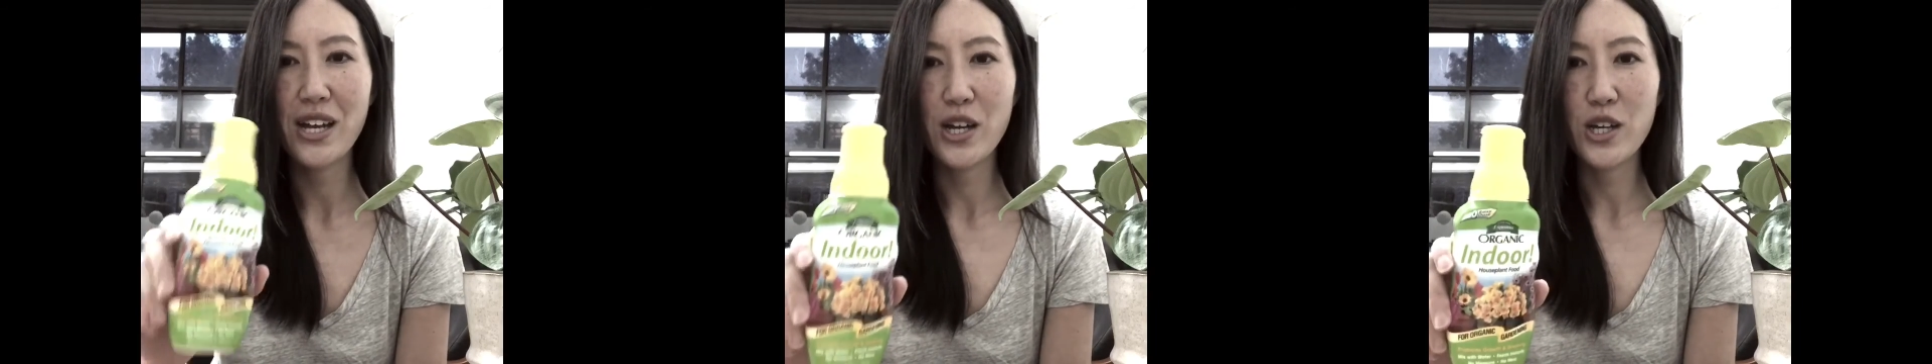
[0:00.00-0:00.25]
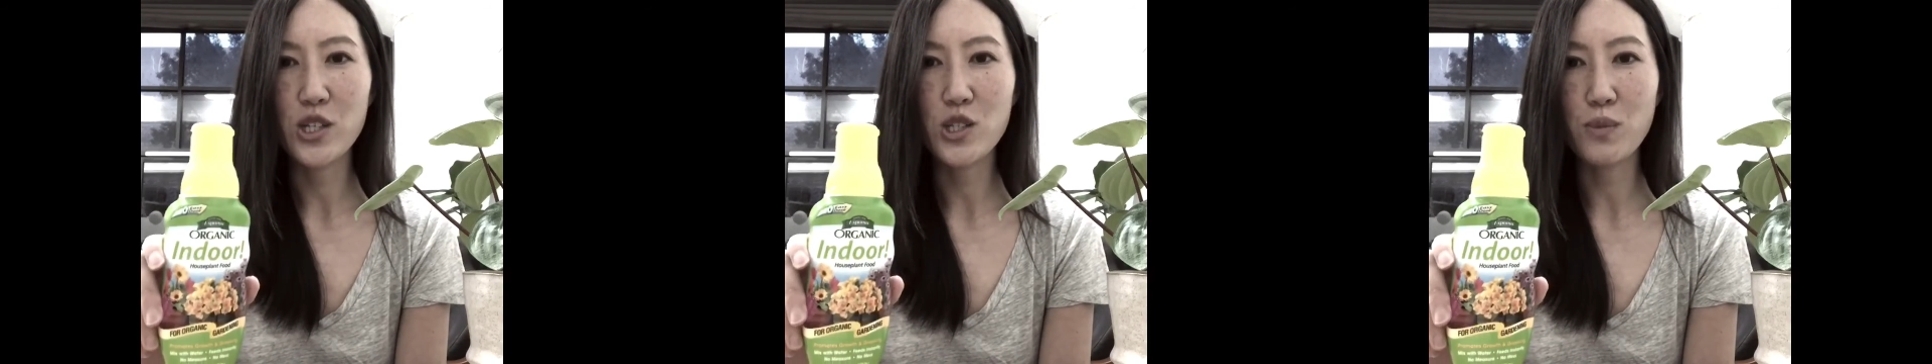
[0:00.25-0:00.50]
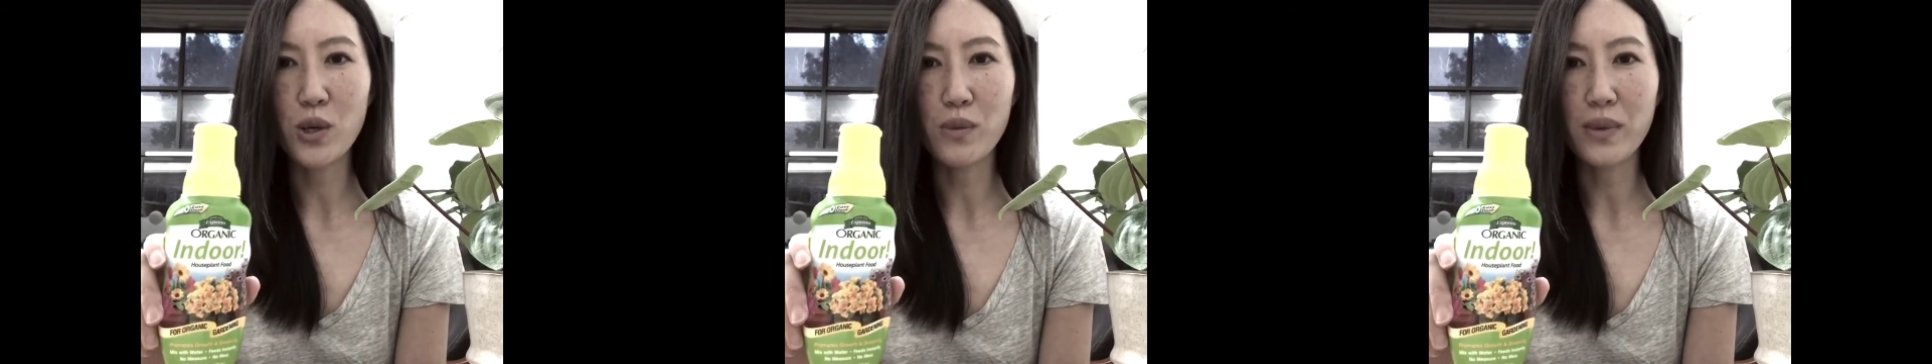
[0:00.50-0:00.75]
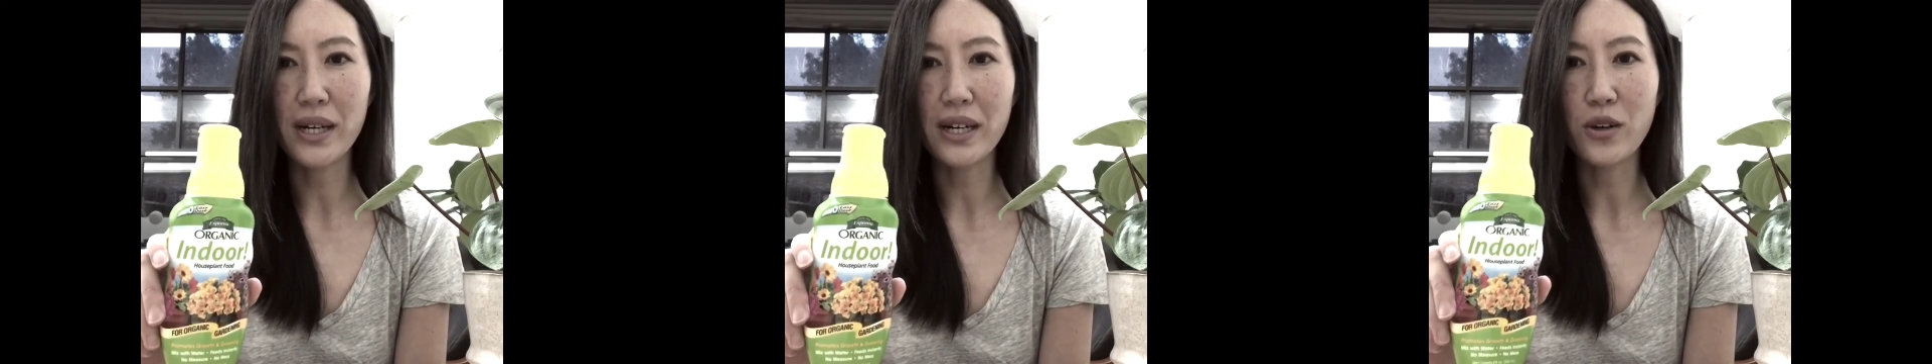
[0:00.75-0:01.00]

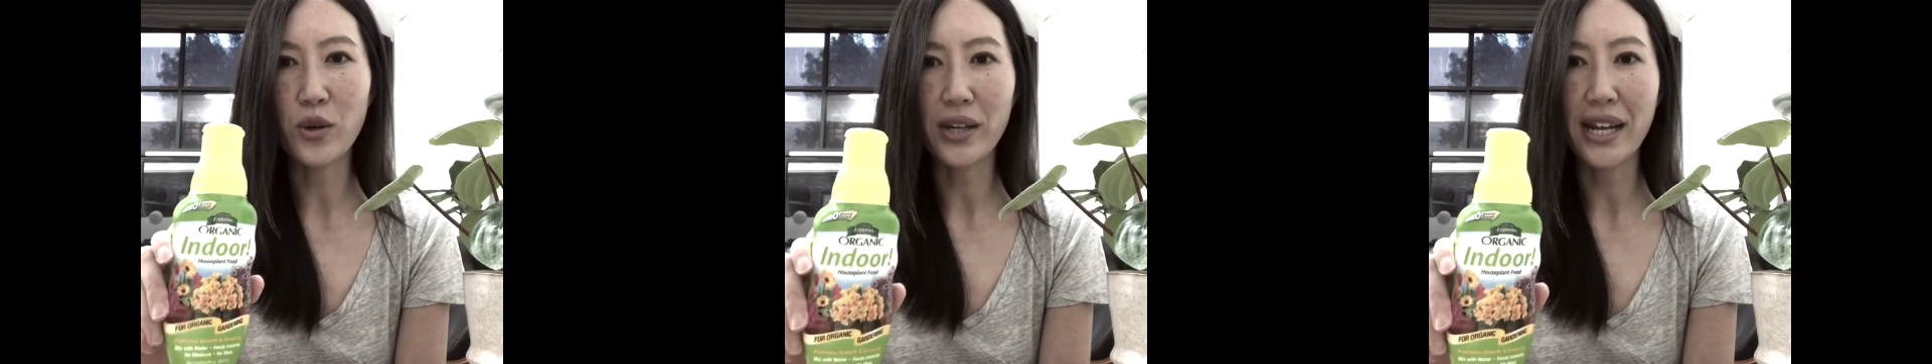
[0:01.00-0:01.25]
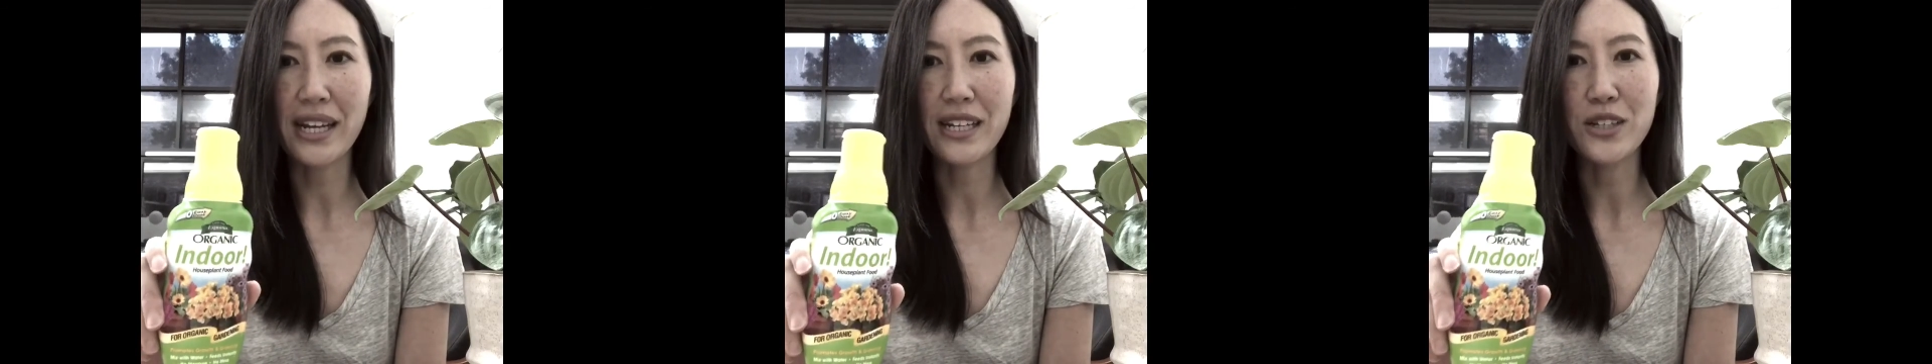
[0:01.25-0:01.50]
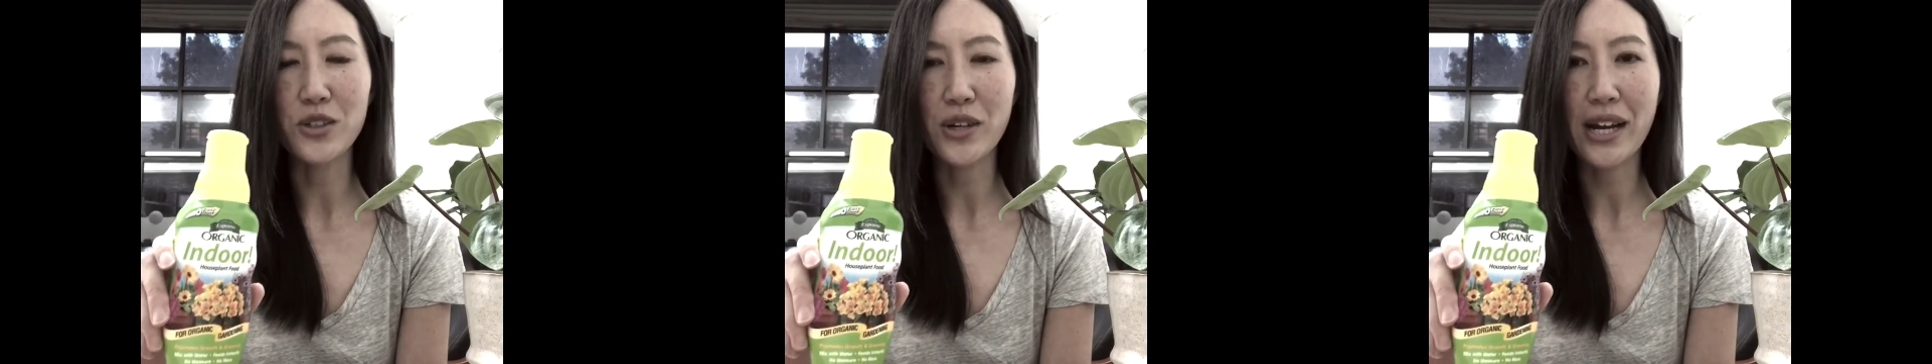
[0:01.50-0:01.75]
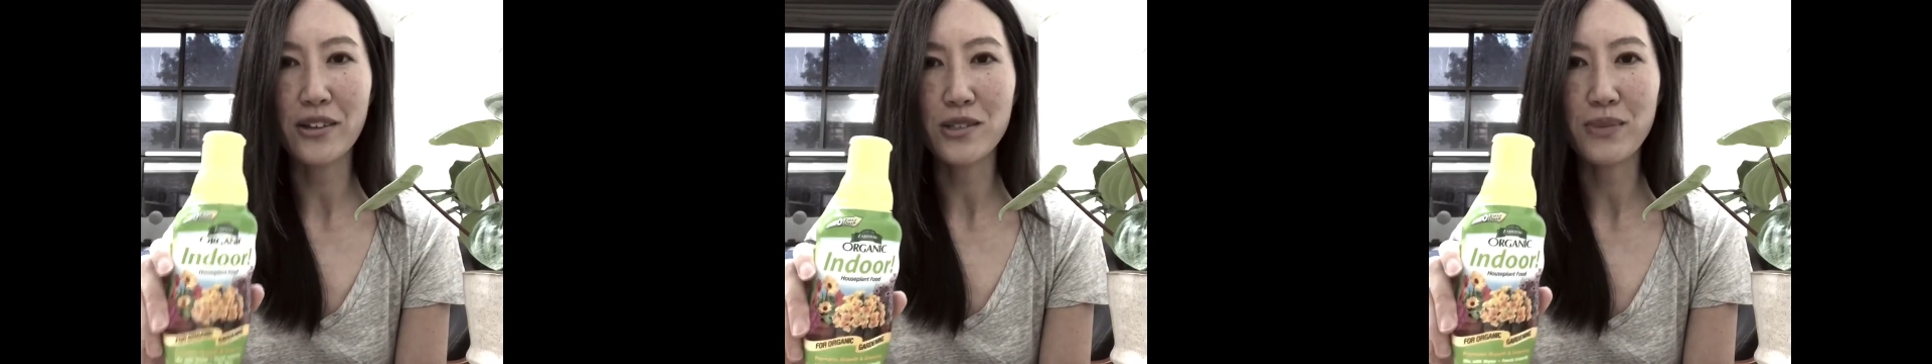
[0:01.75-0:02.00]
Espoma organic indoor
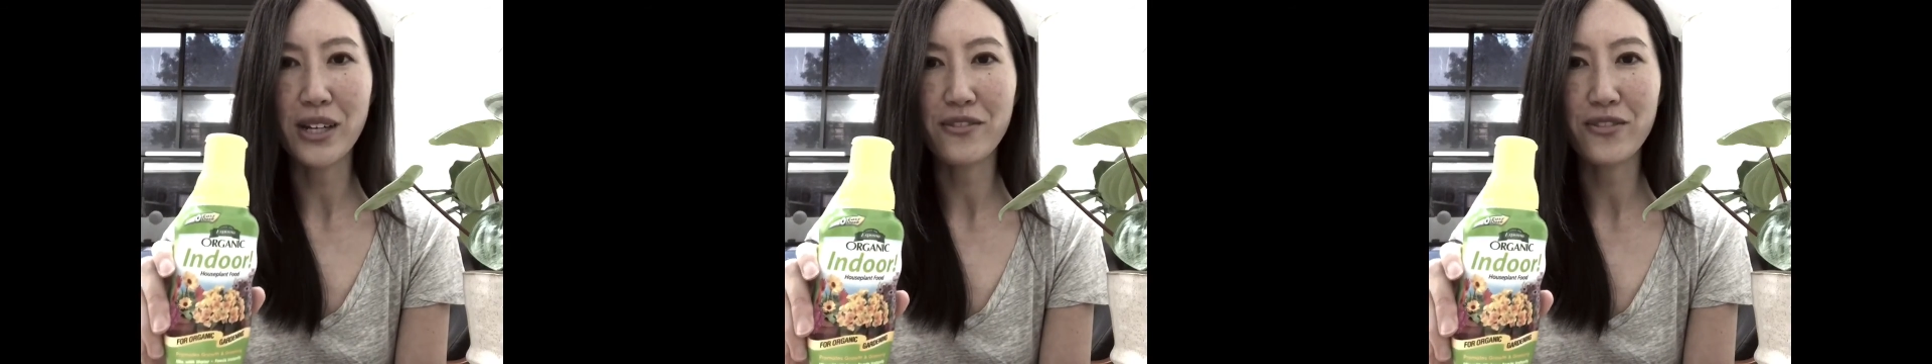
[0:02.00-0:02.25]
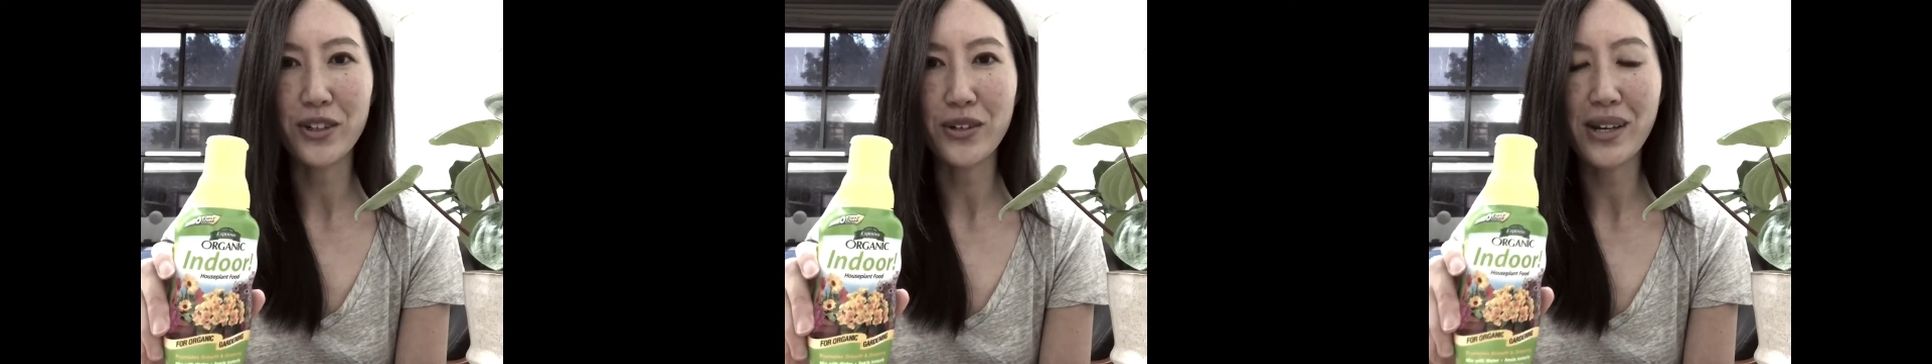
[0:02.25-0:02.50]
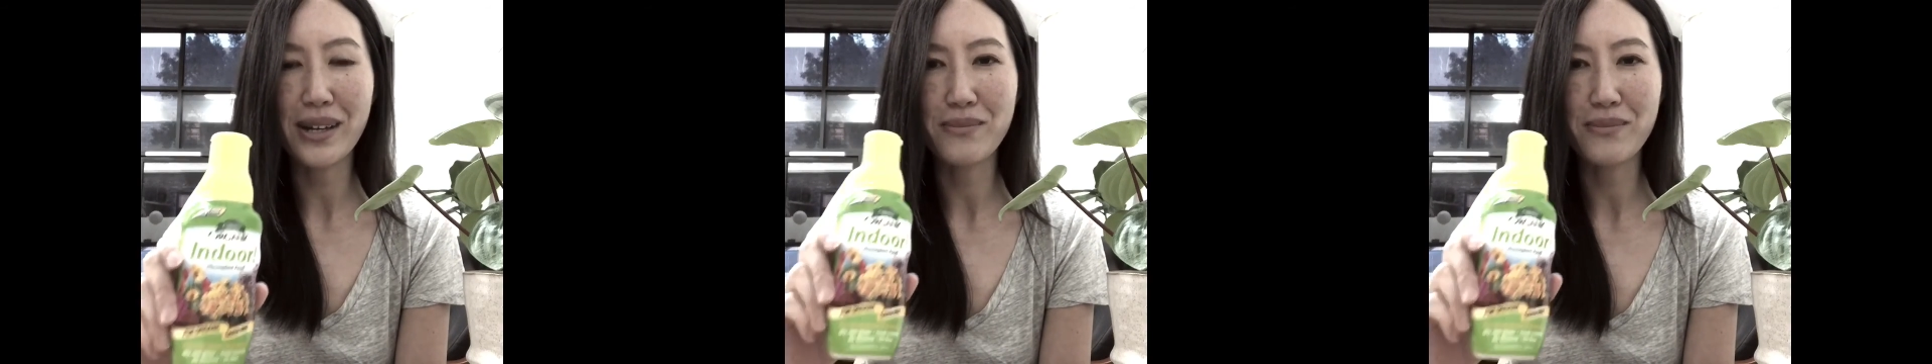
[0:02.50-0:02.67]
houseplant food.